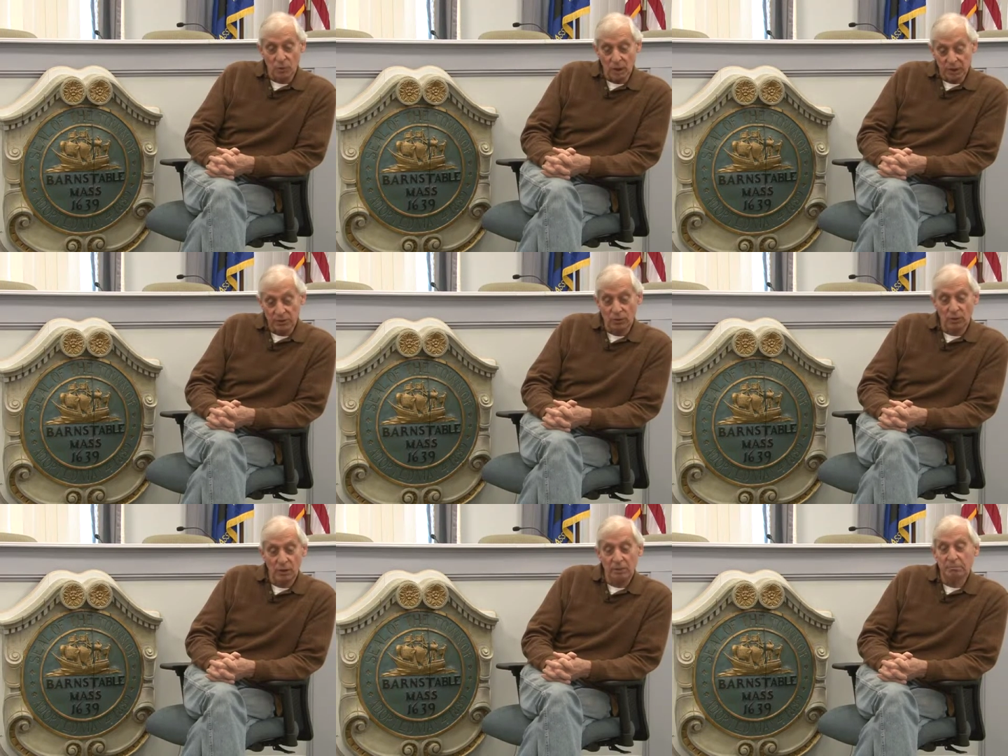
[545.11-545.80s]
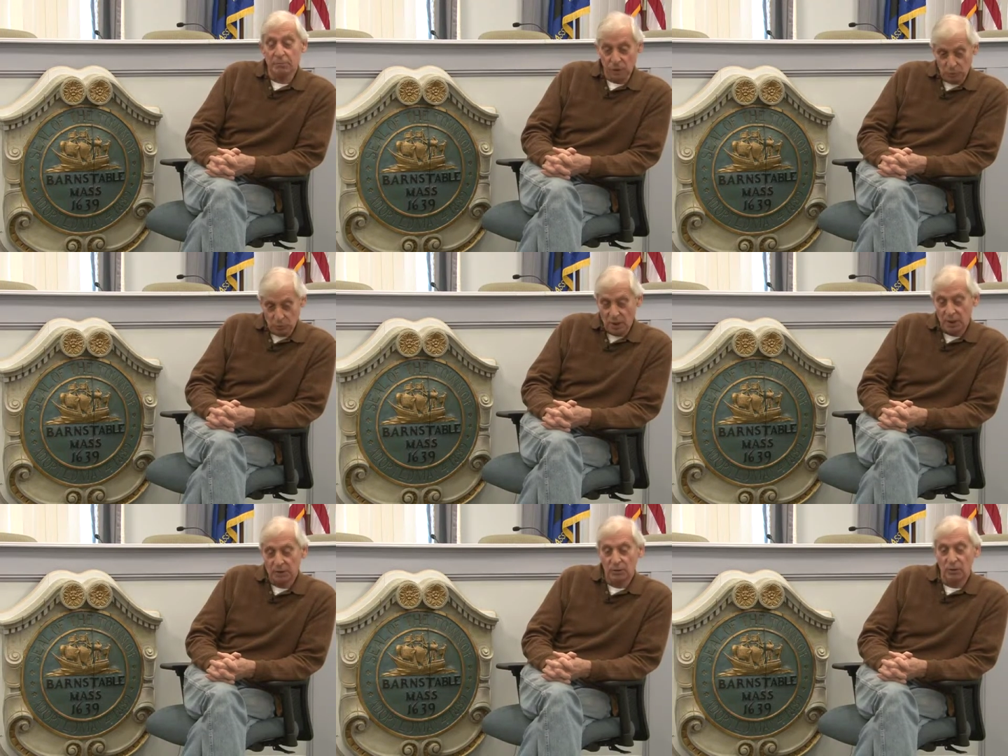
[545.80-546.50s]

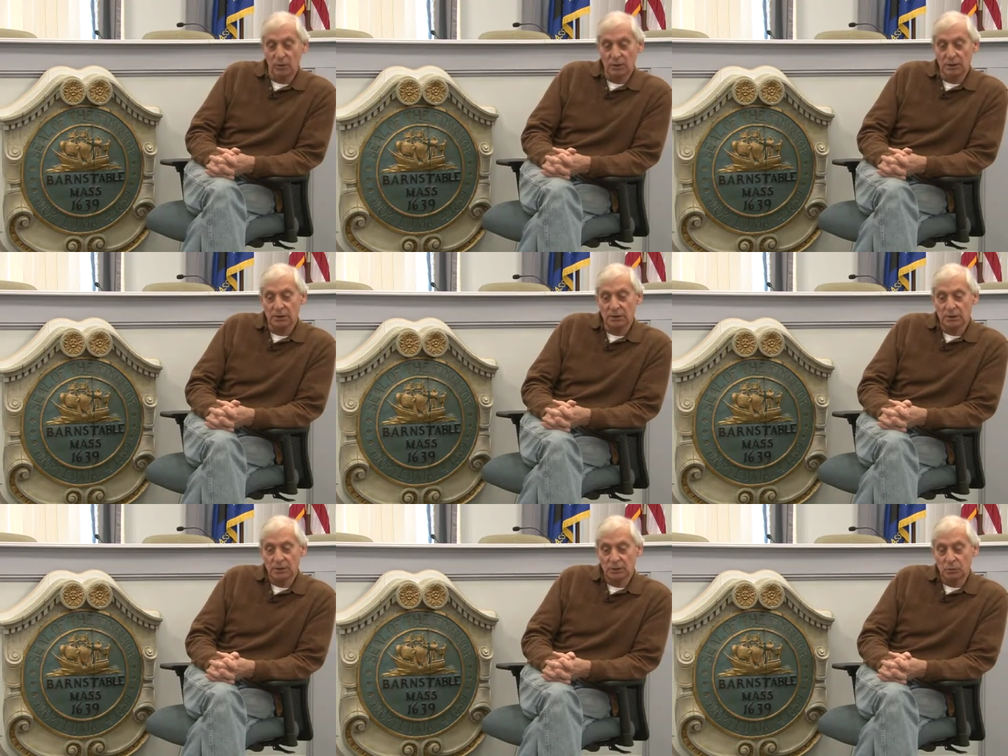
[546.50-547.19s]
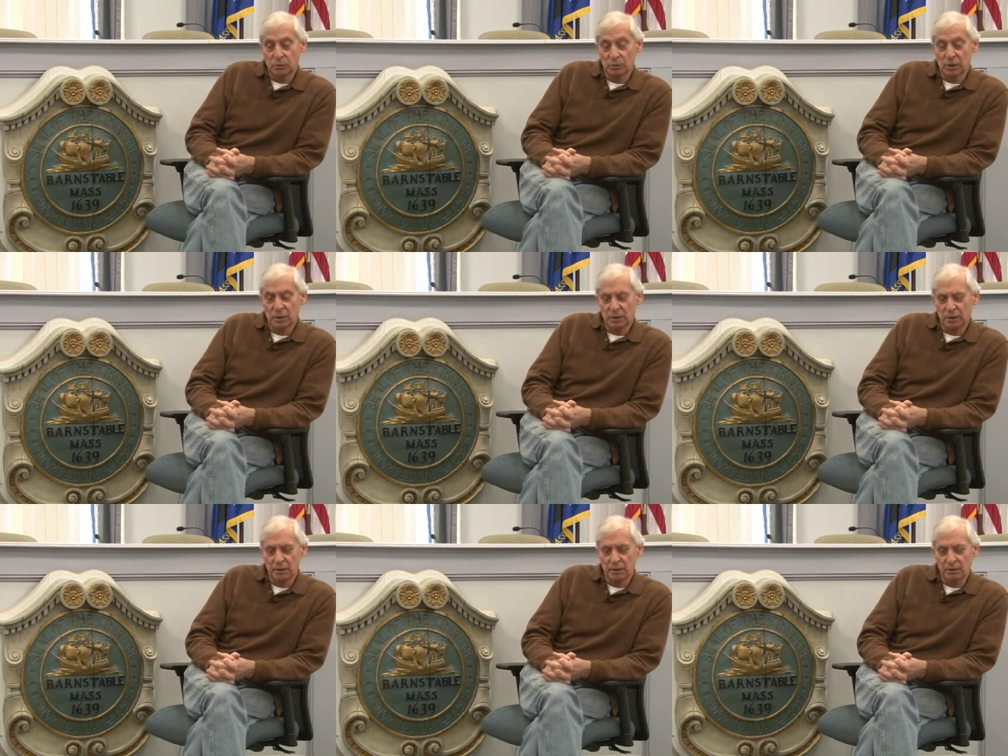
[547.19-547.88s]
Watola were on
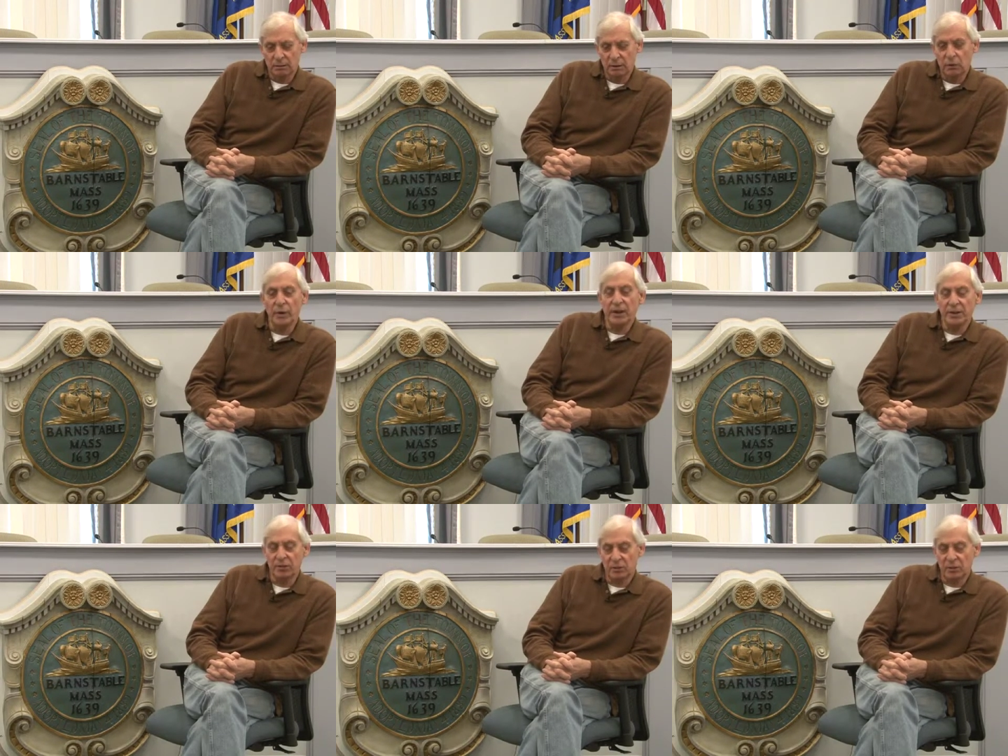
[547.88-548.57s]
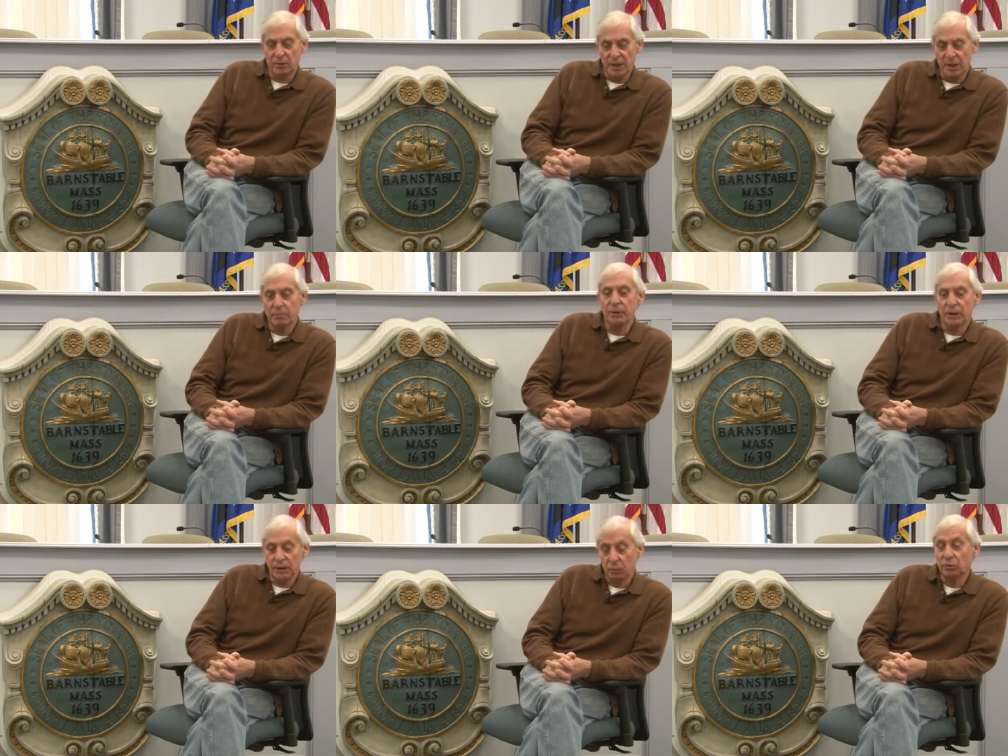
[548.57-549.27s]
the Greens Committee,
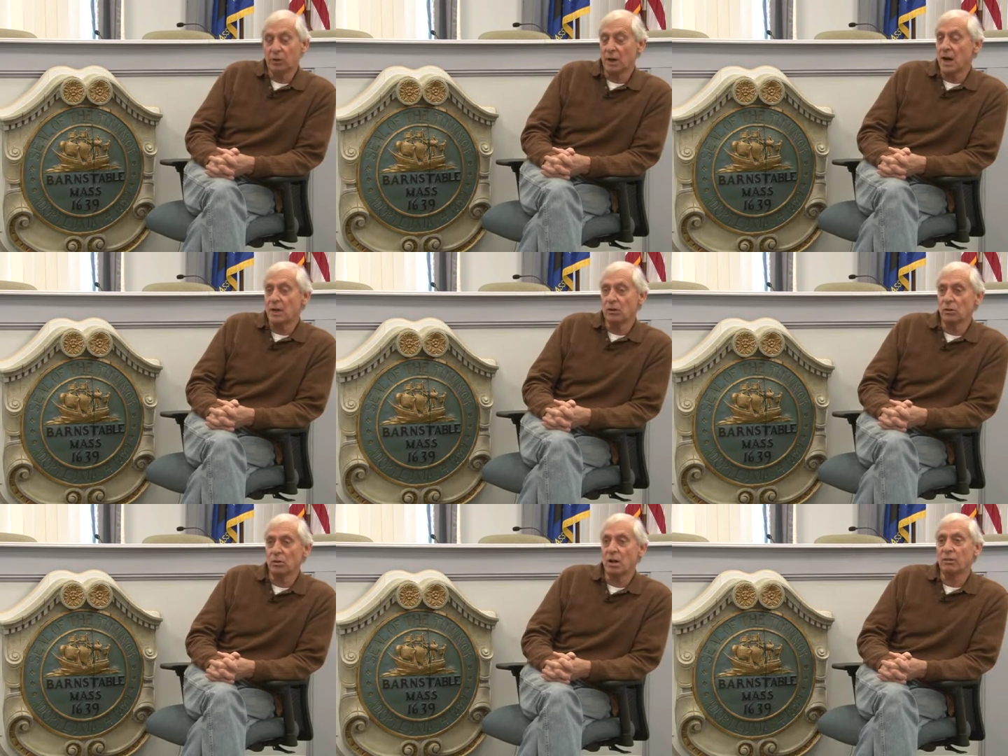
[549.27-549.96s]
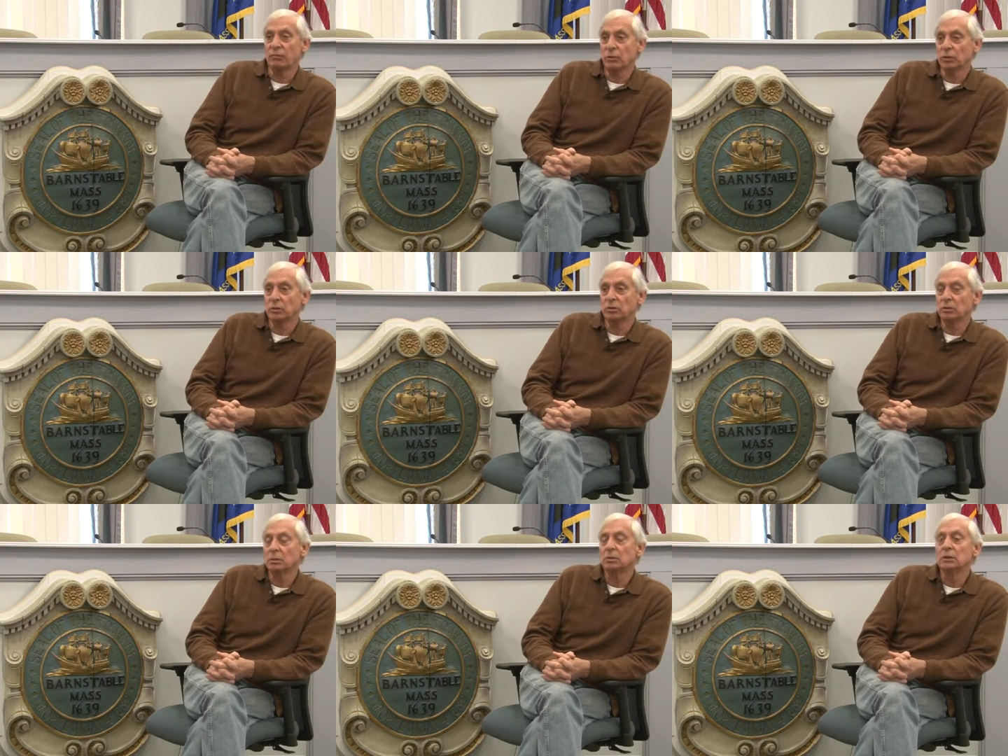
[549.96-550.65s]
but it was a 9-hole golf
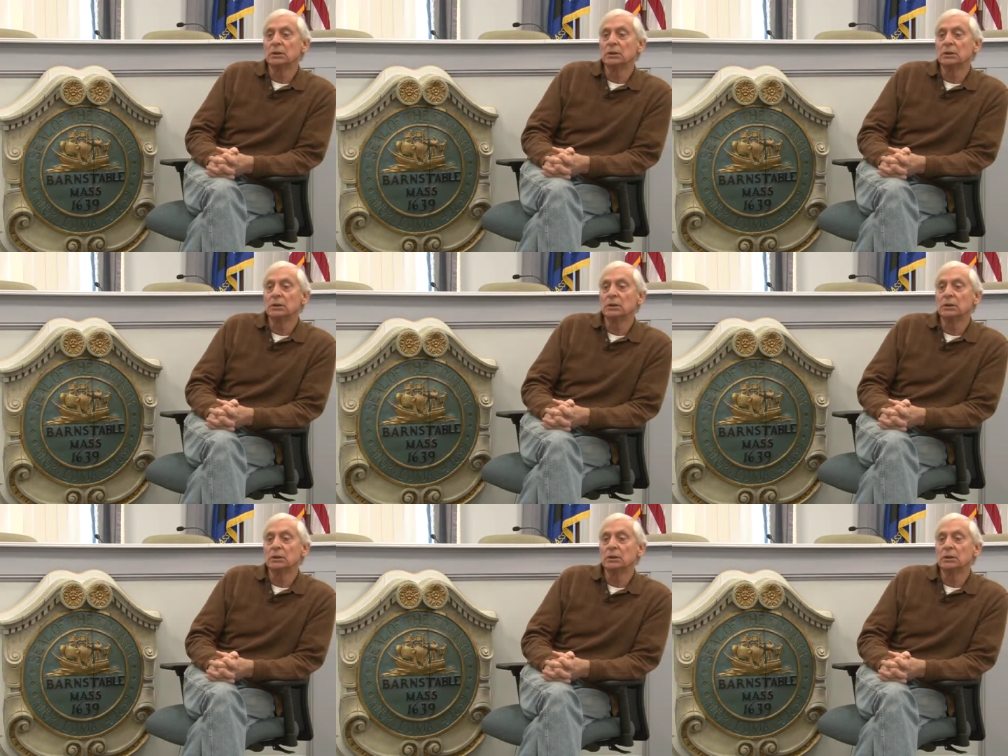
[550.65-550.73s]
course.